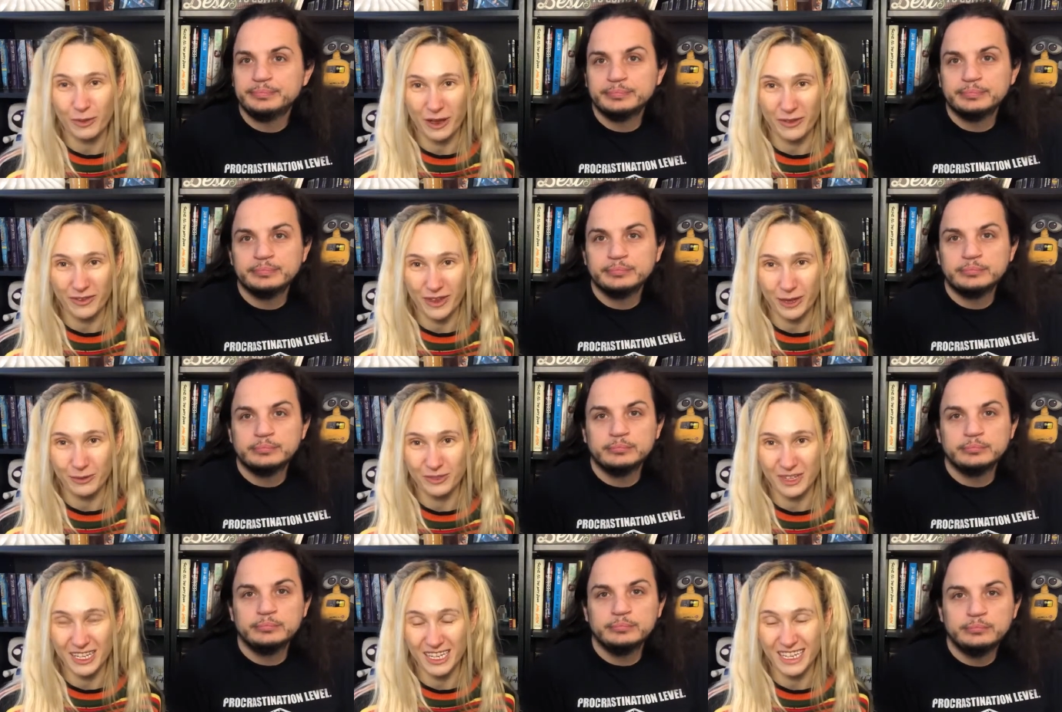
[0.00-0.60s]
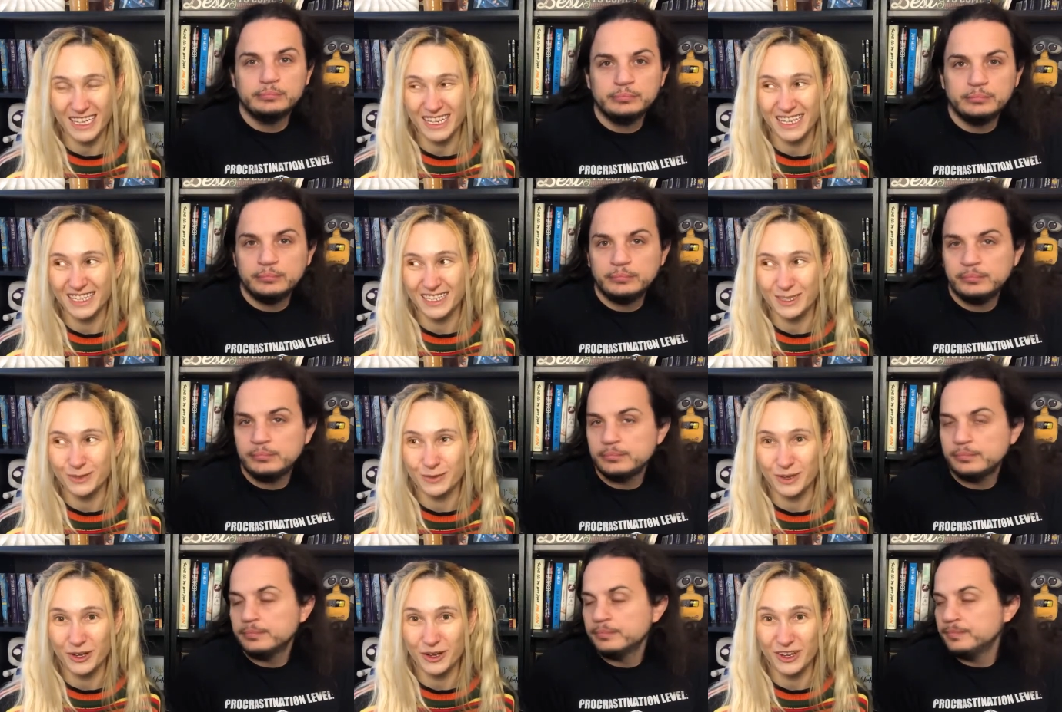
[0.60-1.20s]
Speaker 1: family
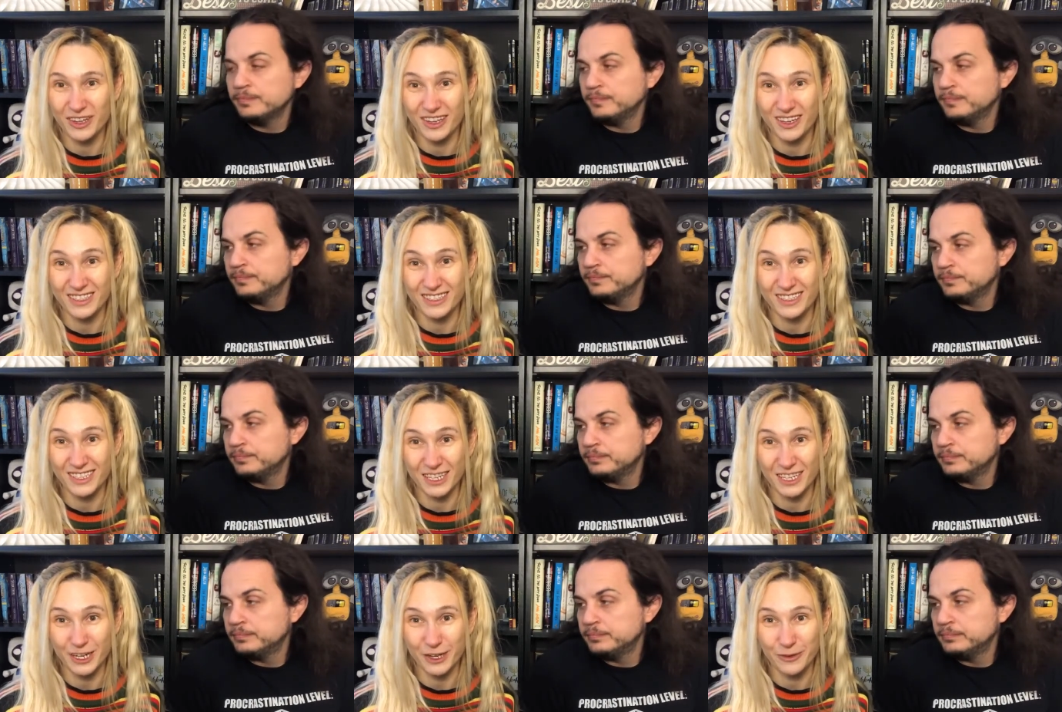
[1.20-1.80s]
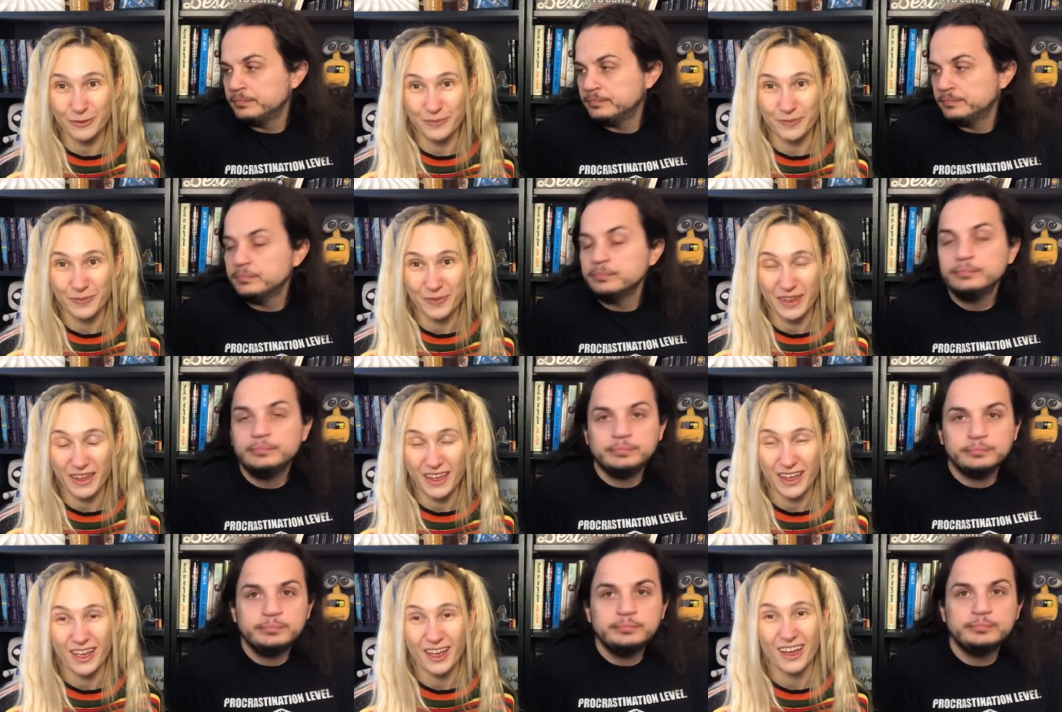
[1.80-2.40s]
is we go to the casino. Mm
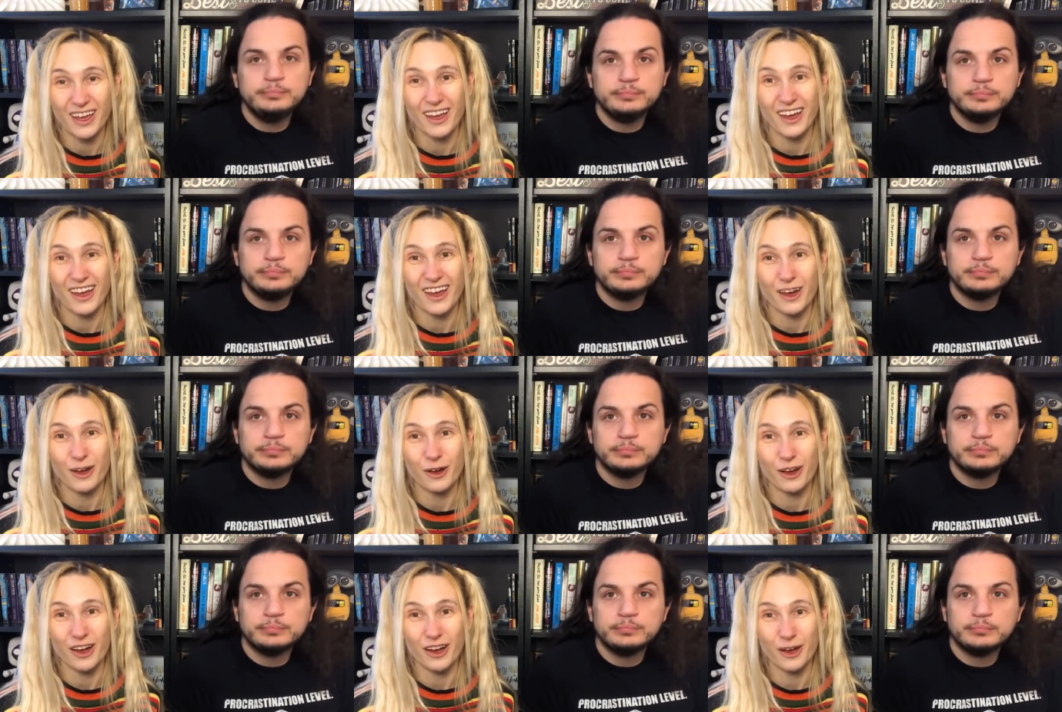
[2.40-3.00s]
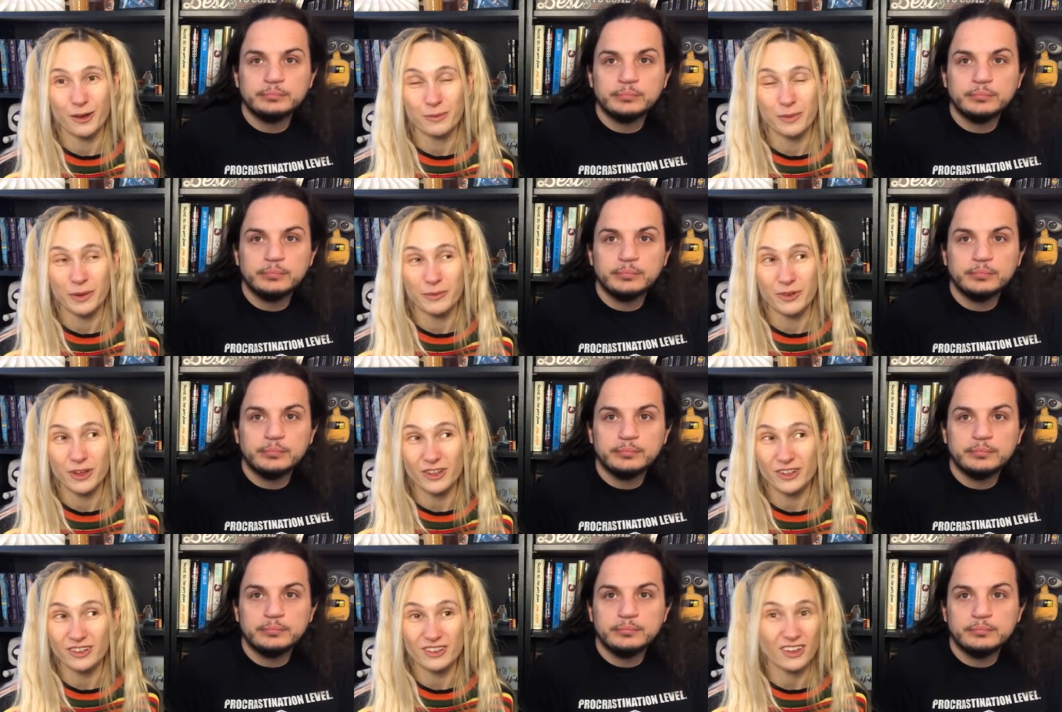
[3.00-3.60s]
-hmm. Uh, my
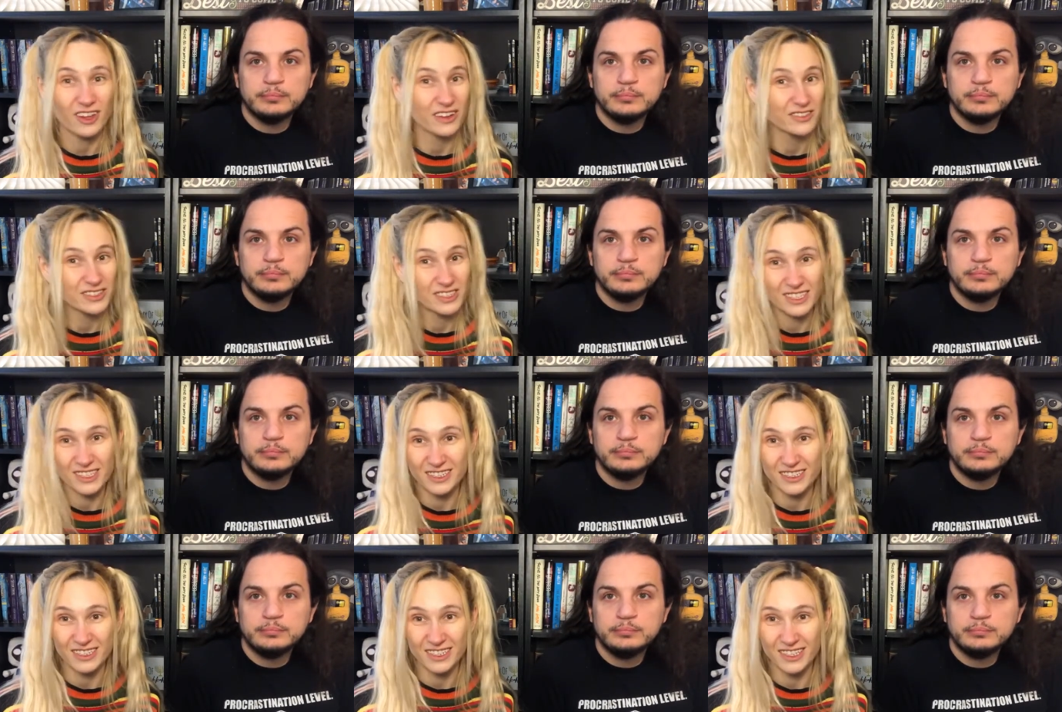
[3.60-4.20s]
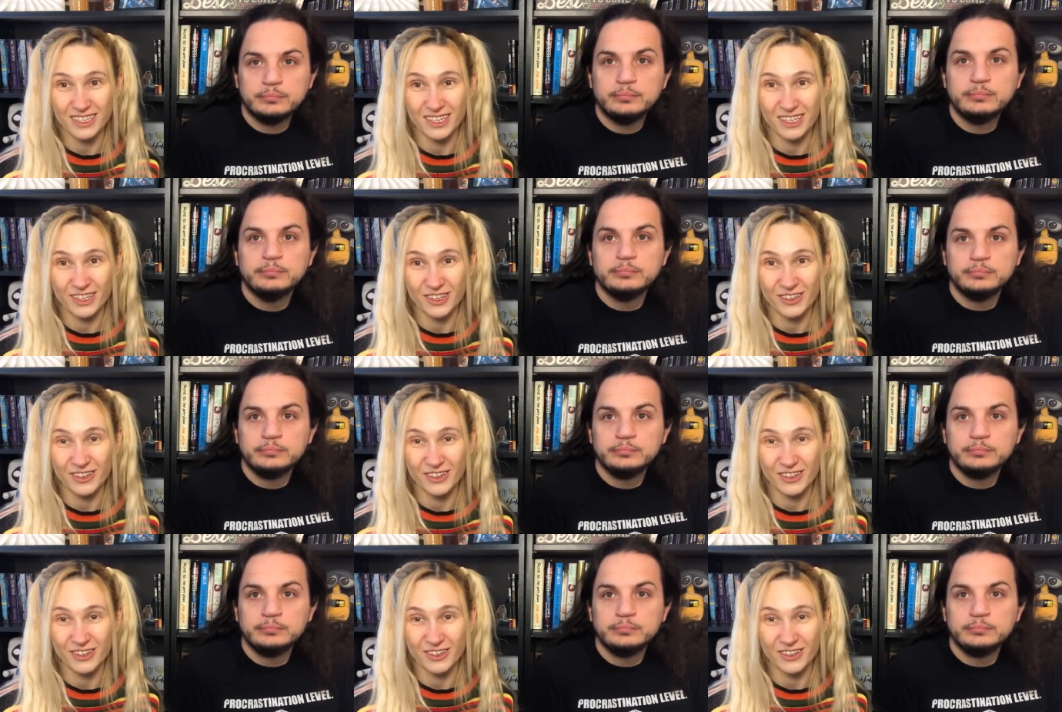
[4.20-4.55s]
brother loves the casino.